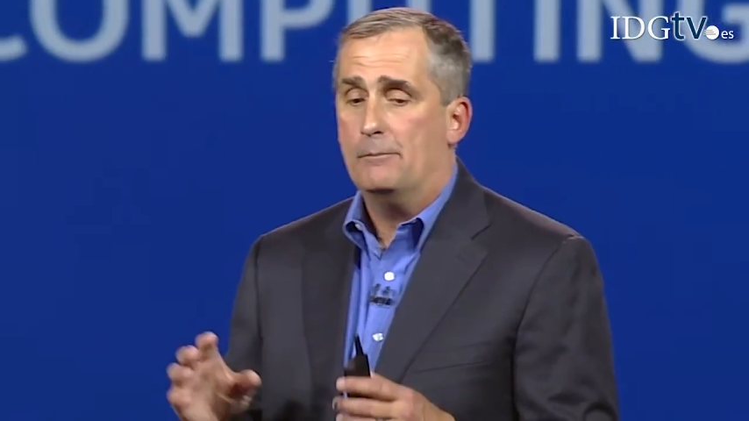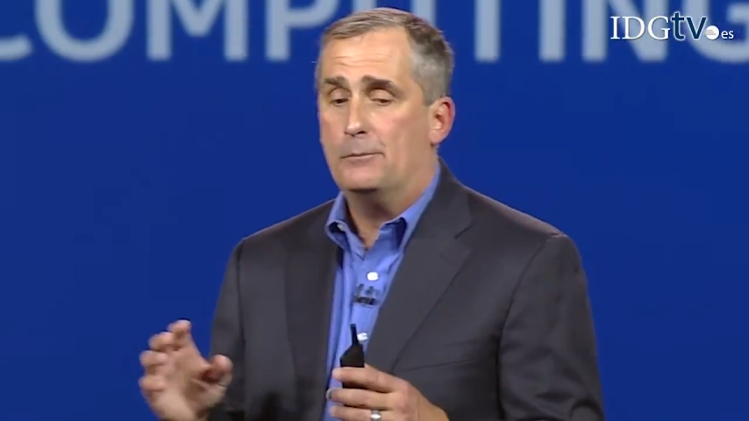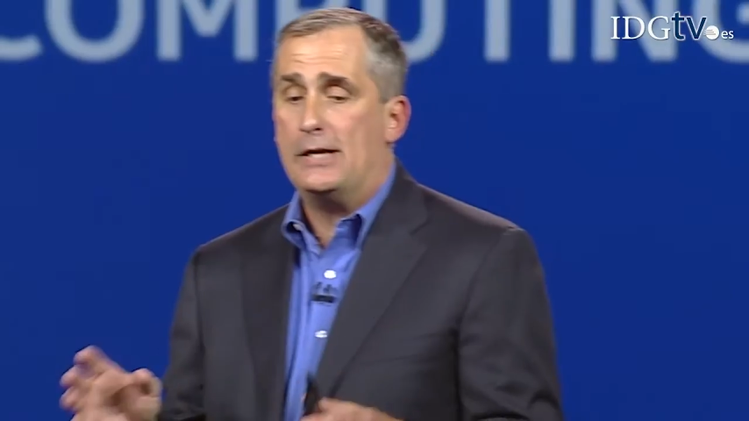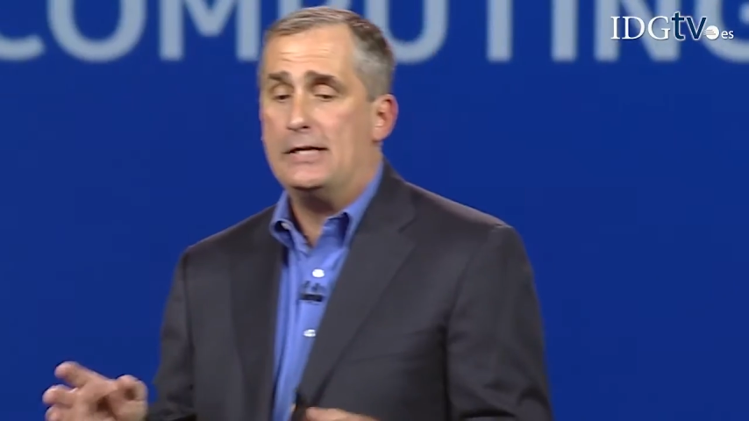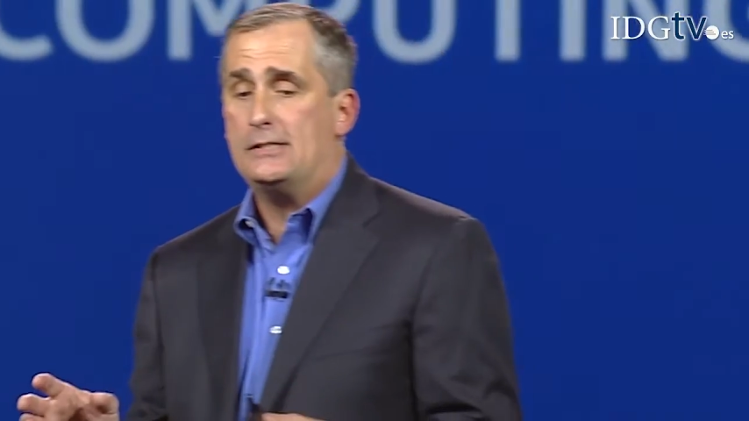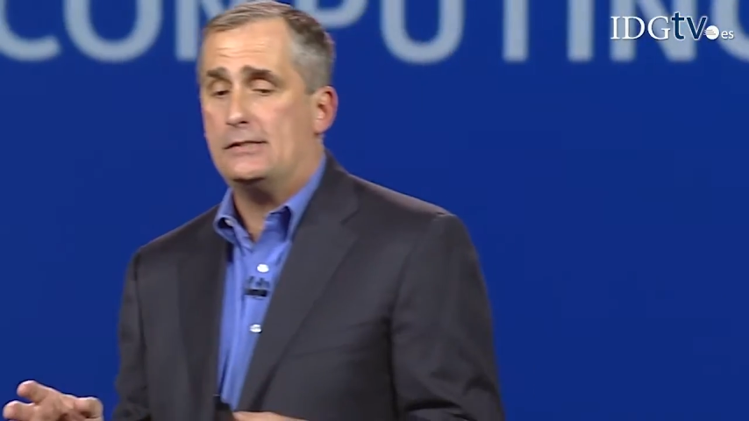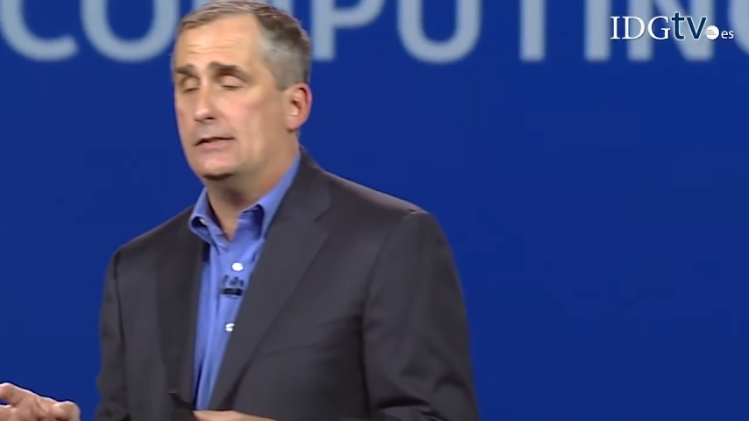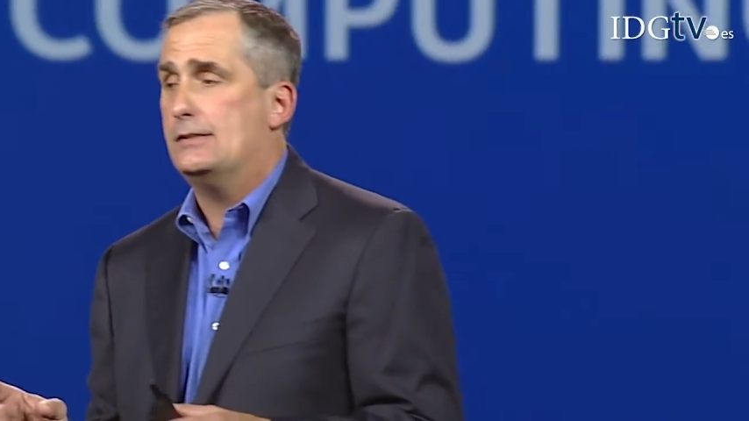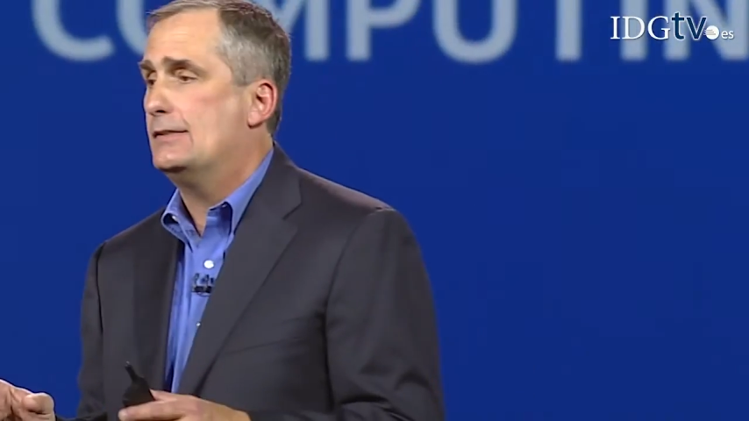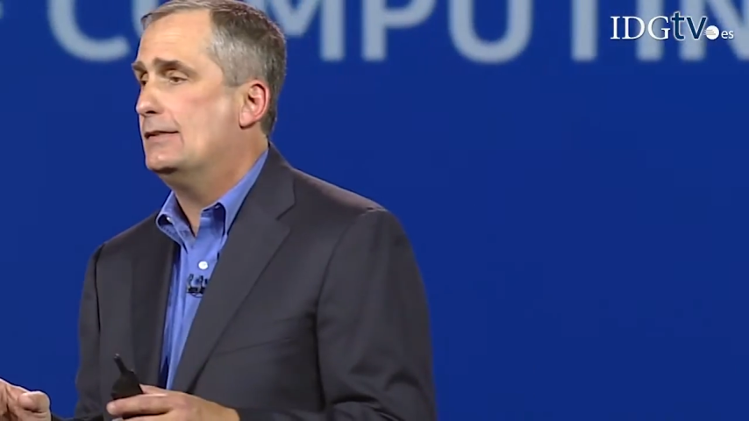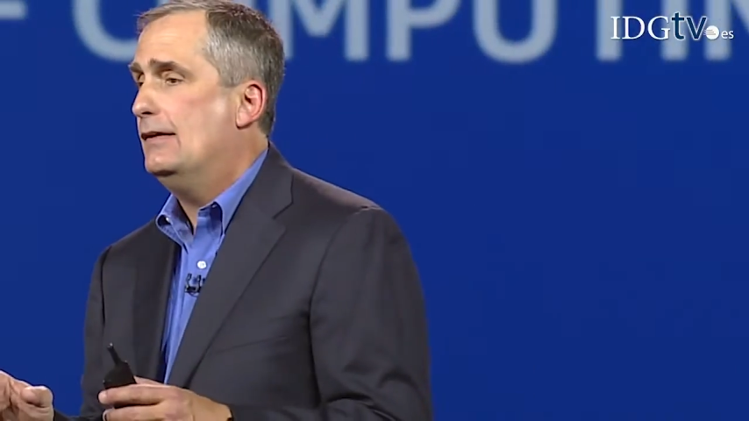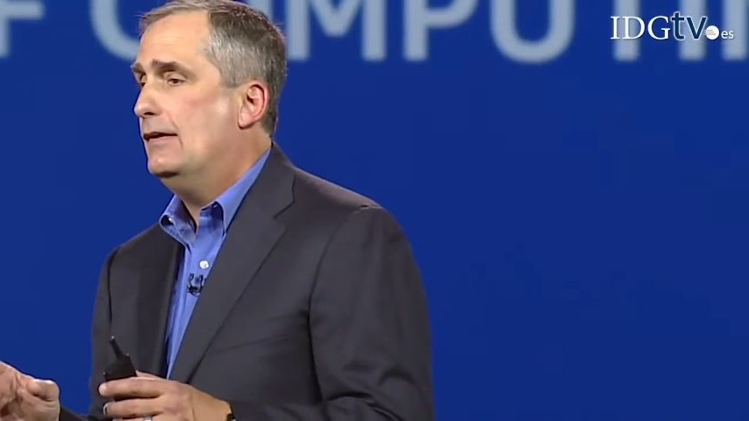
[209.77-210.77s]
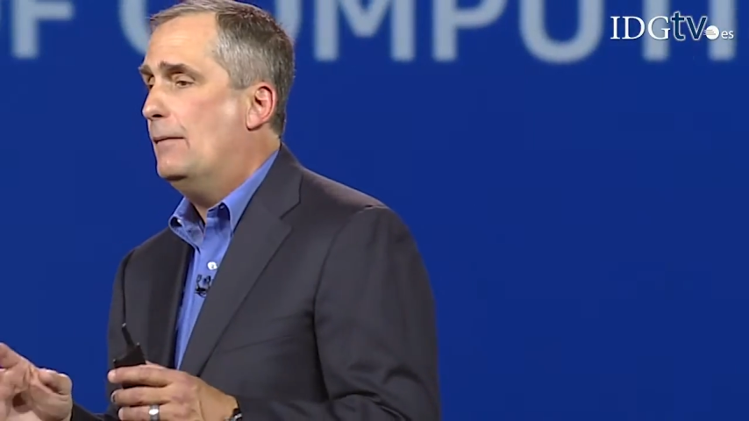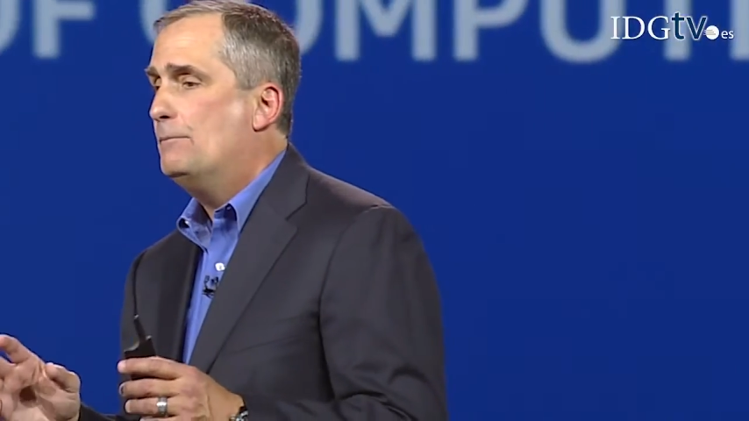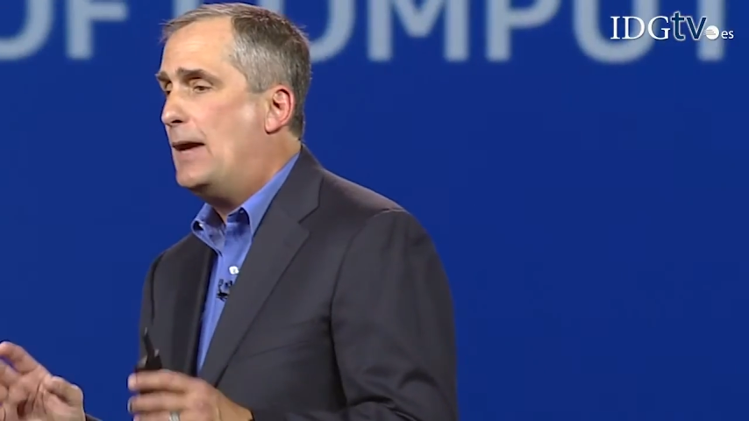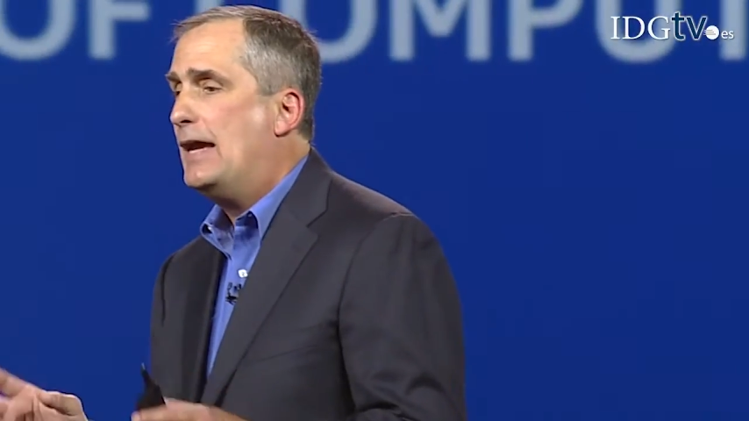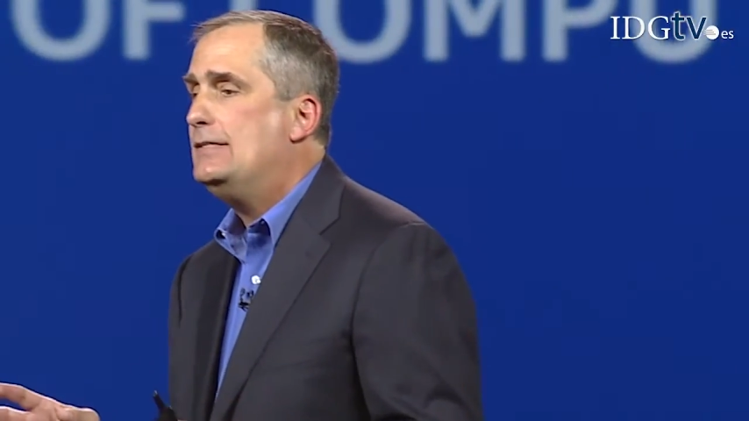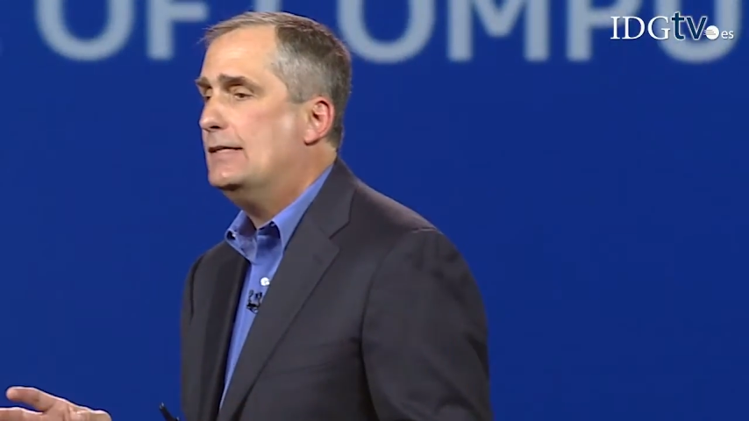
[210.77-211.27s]
bracelets,
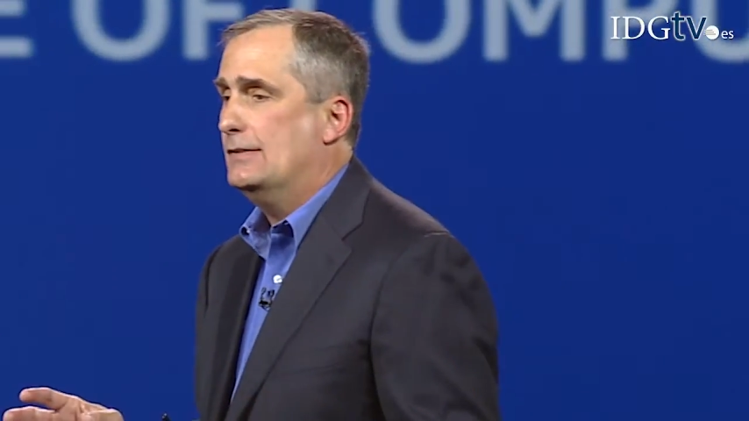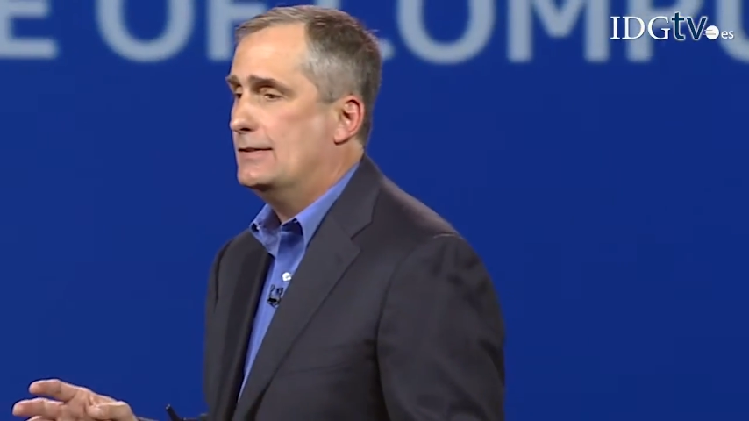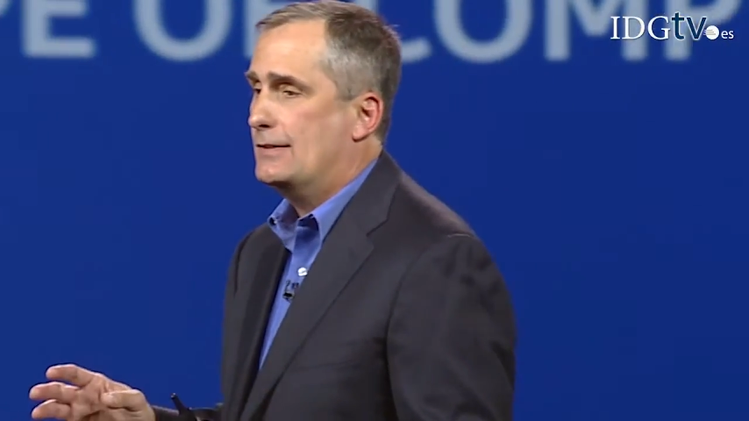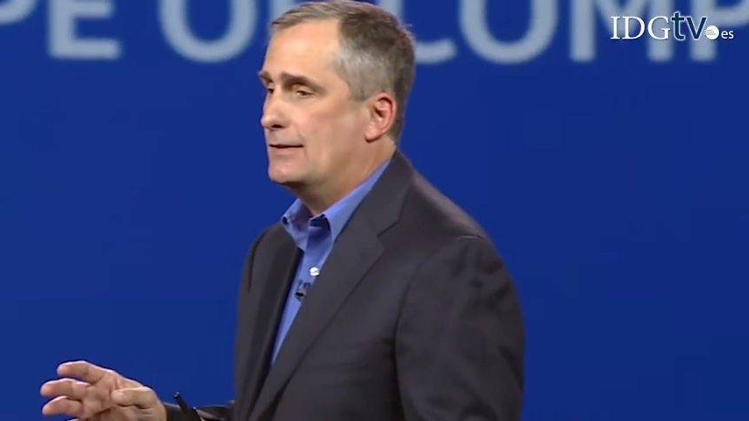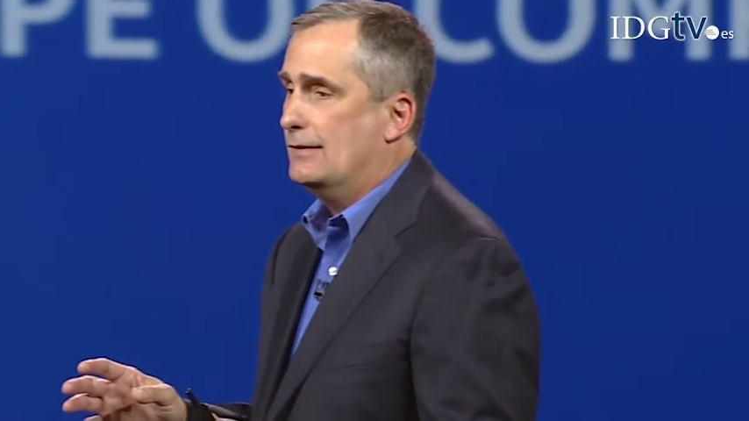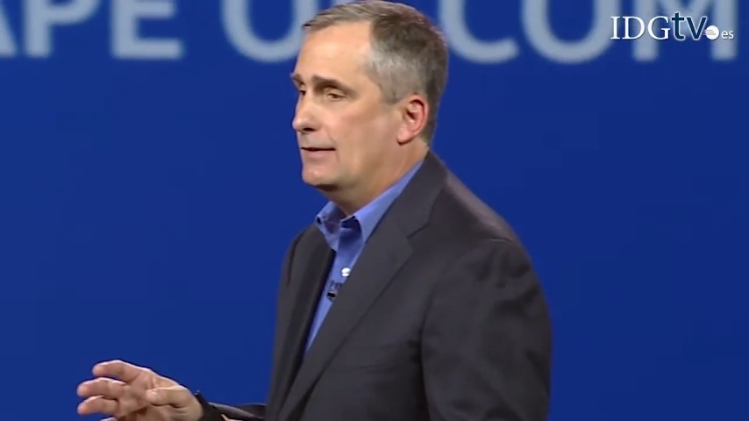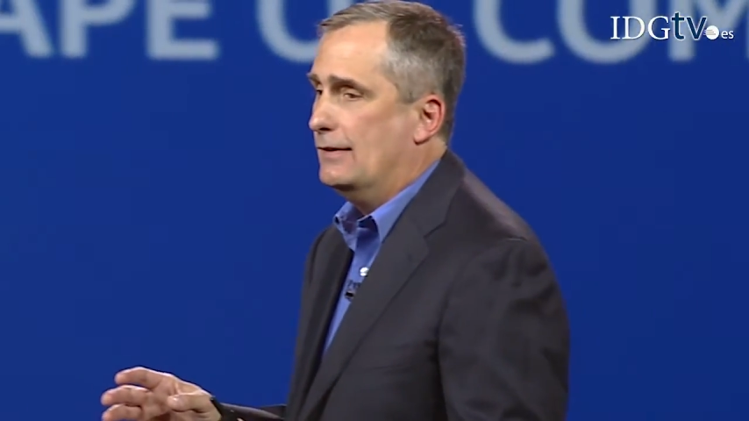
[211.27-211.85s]
pendants,